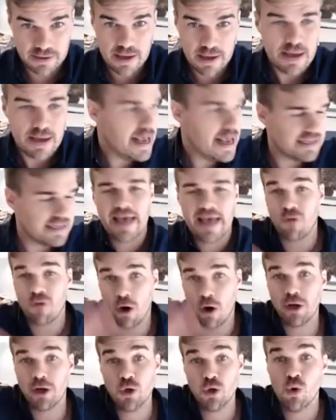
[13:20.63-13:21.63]
Yes, they've got
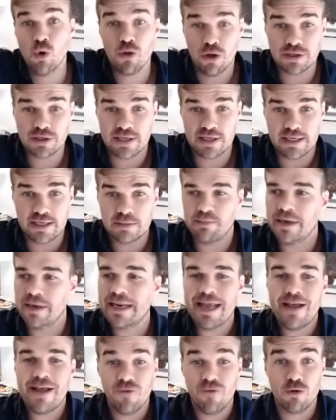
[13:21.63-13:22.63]
to do all those things. But
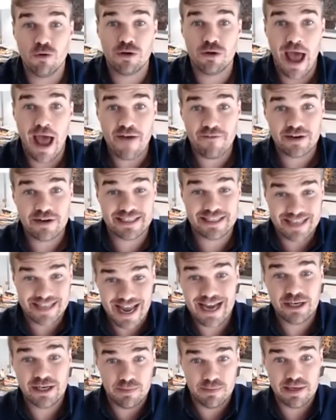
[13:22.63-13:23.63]
if you have a
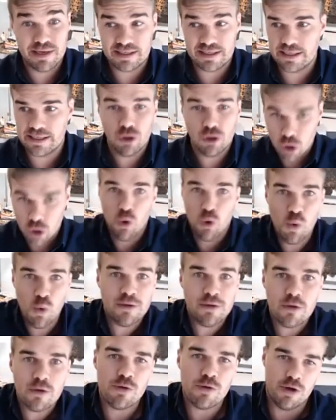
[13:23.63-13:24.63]
desire to be a SEAL, you will
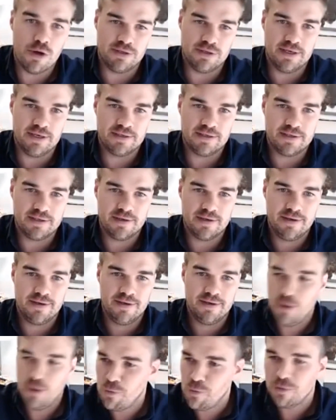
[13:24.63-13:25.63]
do all those things.
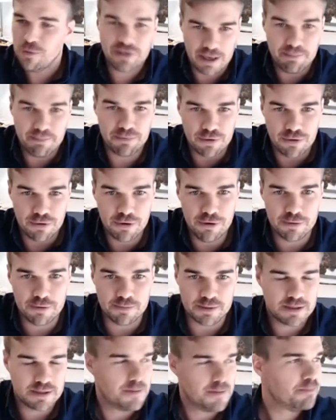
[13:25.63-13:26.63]
You will jump through the
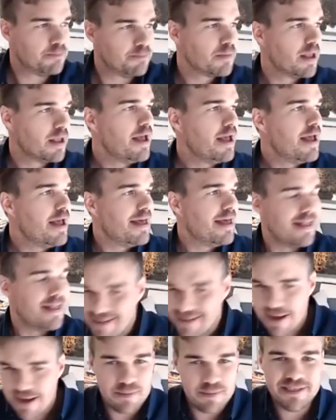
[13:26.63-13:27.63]
hoops.
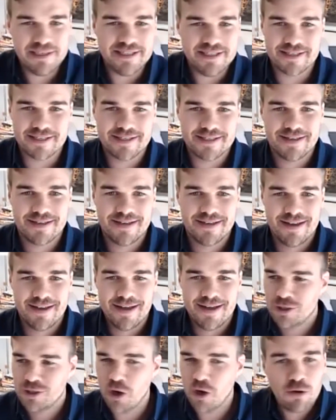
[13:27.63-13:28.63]
Same in business.
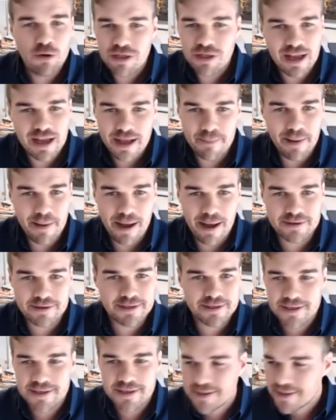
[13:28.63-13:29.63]
Don't think about
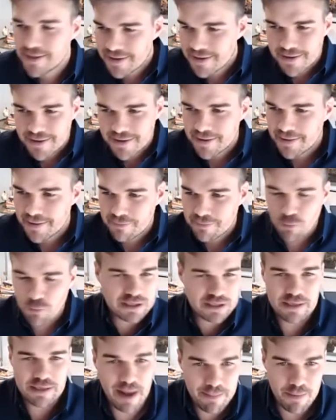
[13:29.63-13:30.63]
what's
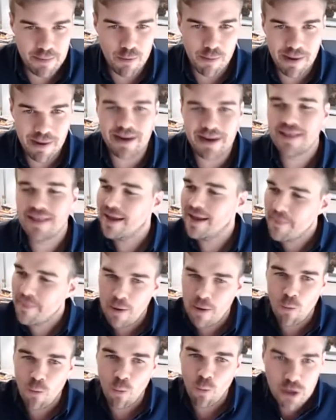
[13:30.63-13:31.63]
going to make me more money. Think
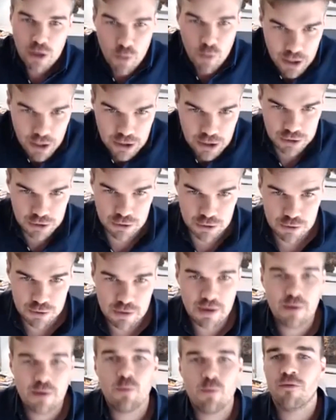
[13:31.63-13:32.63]
about what do you want to do?
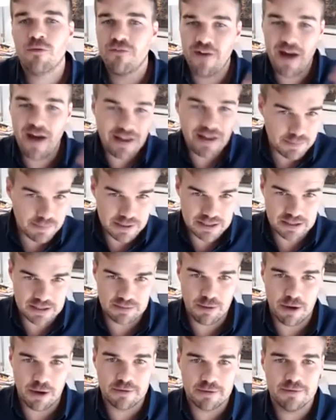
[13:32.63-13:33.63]
We'll find the business
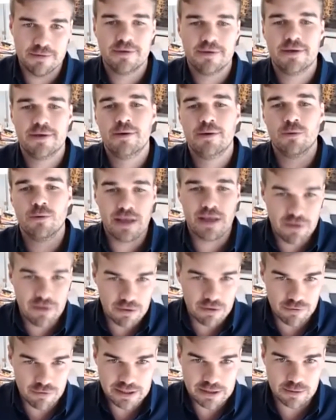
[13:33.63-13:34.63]
model. We'll give you the
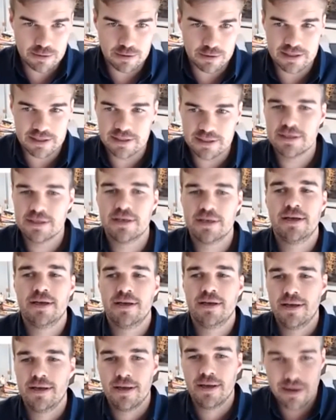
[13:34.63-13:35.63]
resources.
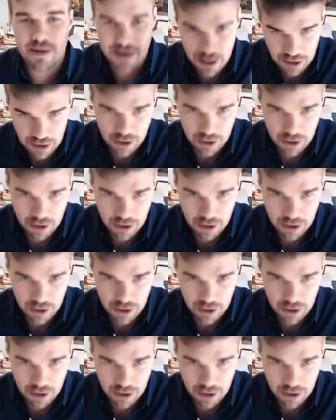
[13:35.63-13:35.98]
Now you